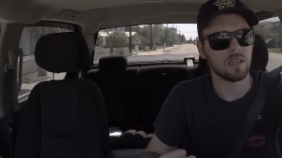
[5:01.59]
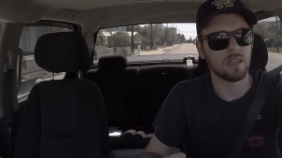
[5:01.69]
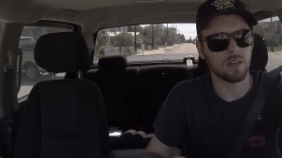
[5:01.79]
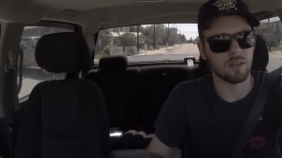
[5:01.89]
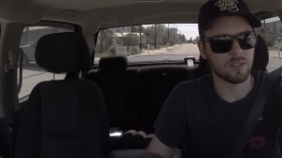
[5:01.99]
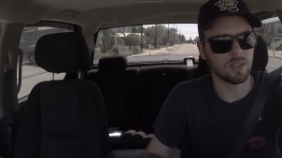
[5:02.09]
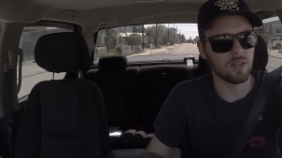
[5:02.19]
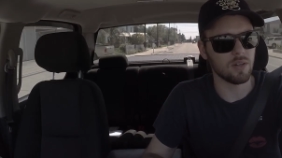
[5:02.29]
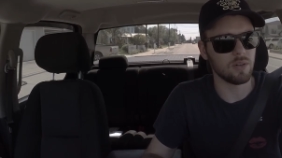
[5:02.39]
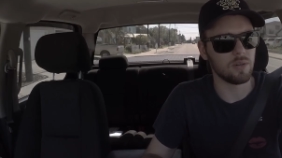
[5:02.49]
it
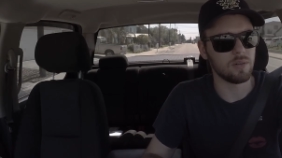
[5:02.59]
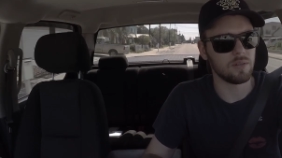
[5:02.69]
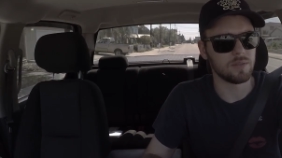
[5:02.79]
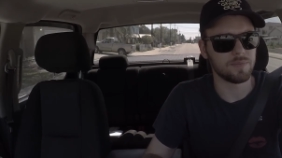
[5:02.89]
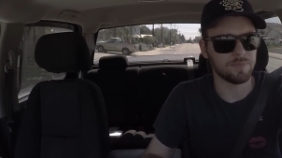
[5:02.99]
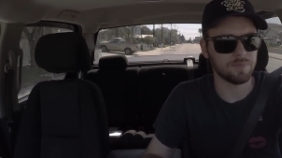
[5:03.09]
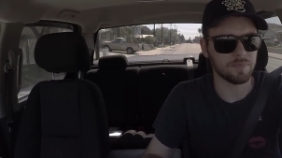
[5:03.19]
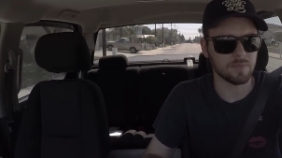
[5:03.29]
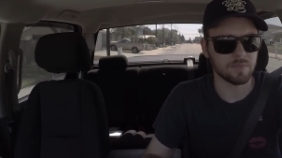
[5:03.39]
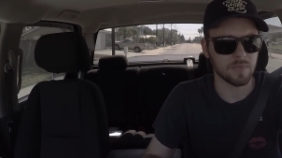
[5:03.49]
also
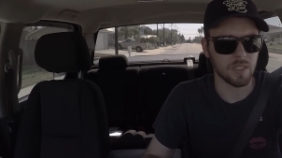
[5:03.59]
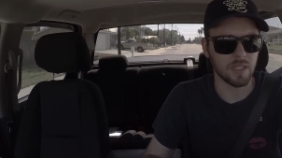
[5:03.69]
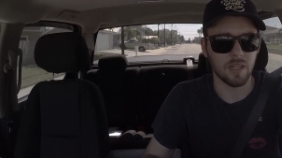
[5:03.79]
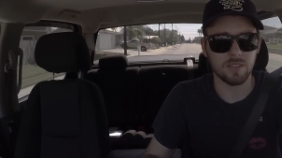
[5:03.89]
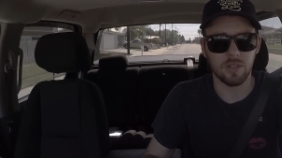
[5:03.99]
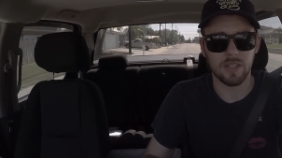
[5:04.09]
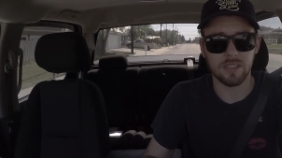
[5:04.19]
it also